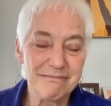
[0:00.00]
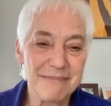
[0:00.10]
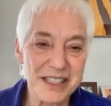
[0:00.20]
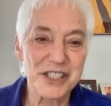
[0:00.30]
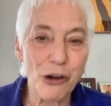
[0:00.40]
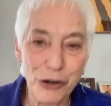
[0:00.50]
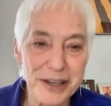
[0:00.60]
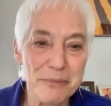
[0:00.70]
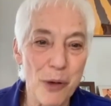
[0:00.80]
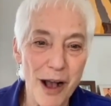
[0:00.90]
started
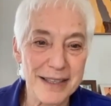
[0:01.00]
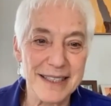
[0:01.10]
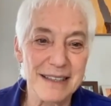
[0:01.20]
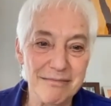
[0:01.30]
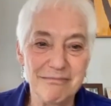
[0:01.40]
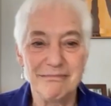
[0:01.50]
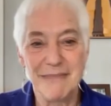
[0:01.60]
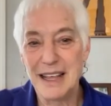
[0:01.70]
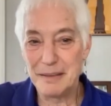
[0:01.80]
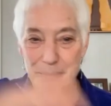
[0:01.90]
in Boston,
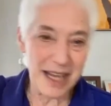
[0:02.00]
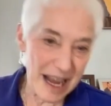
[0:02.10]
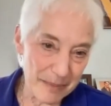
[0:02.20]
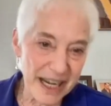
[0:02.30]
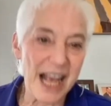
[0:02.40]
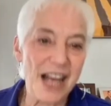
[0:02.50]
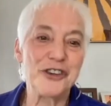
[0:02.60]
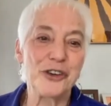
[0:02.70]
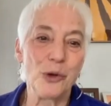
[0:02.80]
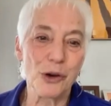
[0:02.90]
became a
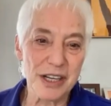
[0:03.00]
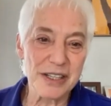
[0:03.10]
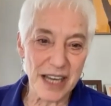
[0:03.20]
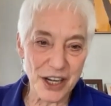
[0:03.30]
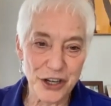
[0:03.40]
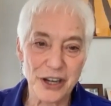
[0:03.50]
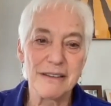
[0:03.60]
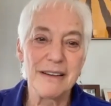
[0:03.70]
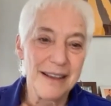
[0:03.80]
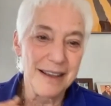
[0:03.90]
national organization,